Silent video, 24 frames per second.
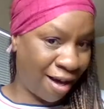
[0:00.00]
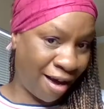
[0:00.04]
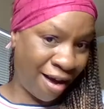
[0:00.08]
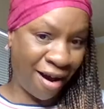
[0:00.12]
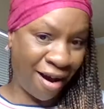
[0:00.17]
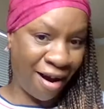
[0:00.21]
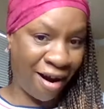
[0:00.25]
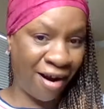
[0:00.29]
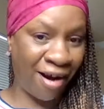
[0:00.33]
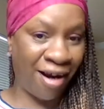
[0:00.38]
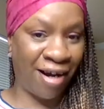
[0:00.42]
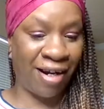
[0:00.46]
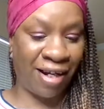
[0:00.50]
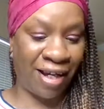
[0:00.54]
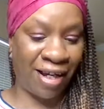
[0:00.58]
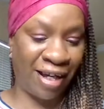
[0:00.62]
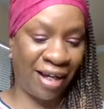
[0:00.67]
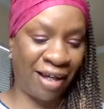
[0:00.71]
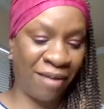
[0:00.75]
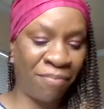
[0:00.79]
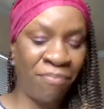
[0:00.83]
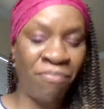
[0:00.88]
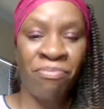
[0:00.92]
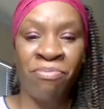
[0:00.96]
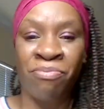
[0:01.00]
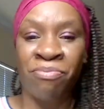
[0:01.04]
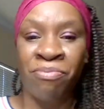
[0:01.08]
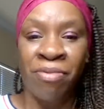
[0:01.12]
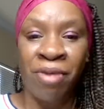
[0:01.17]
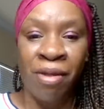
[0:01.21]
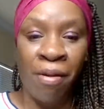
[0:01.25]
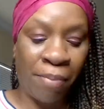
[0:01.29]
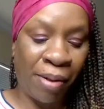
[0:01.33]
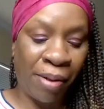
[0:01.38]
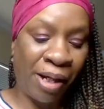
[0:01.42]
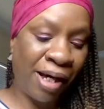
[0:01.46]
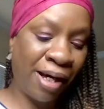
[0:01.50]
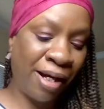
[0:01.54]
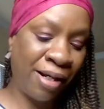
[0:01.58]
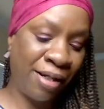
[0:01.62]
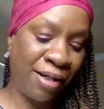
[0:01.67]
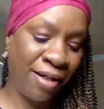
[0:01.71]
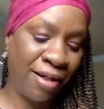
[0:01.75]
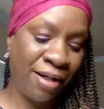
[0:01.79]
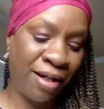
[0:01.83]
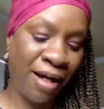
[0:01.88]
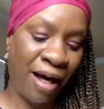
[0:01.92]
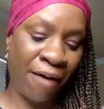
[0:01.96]
honey. But
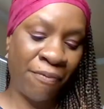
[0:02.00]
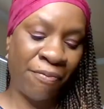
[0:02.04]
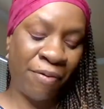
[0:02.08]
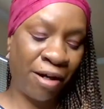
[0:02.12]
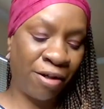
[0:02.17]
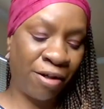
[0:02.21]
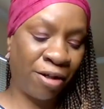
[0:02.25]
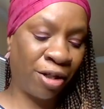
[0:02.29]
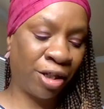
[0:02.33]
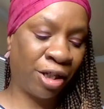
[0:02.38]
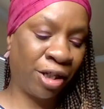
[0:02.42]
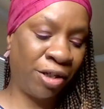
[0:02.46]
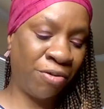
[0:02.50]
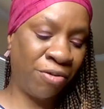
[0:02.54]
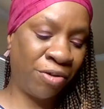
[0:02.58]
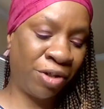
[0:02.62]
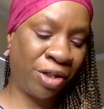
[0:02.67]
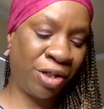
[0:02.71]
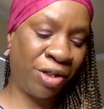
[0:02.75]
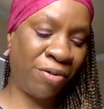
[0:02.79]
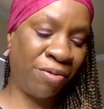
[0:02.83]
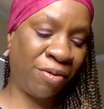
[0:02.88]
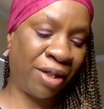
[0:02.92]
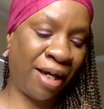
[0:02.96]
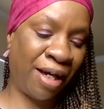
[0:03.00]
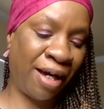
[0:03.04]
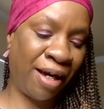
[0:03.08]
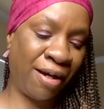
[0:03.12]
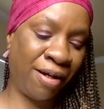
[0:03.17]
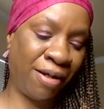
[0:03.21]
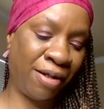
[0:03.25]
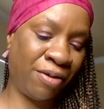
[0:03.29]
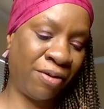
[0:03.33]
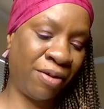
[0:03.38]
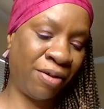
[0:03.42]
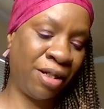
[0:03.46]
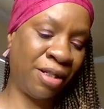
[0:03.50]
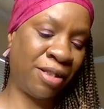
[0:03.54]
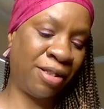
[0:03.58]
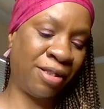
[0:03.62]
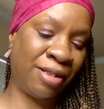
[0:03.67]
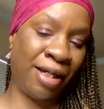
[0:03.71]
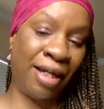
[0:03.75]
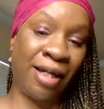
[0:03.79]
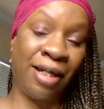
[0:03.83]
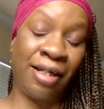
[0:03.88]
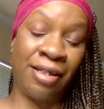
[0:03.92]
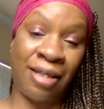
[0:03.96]
I found a cute candle. It
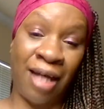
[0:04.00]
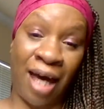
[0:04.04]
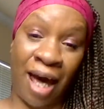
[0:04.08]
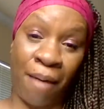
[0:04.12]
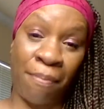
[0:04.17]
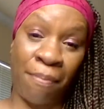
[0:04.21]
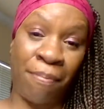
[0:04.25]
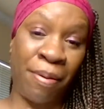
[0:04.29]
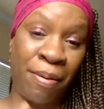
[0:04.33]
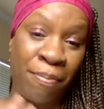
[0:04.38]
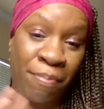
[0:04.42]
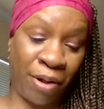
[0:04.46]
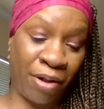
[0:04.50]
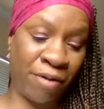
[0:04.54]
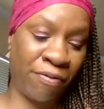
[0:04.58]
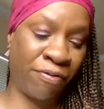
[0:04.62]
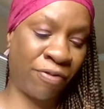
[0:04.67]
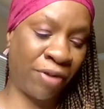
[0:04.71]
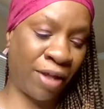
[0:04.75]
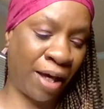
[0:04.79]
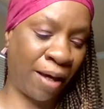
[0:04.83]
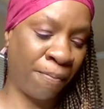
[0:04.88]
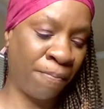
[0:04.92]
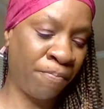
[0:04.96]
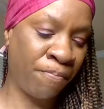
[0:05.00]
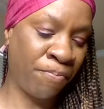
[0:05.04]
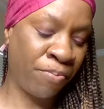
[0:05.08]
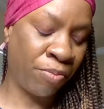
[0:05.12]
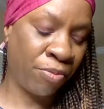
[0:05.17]
sings Happy Birthday.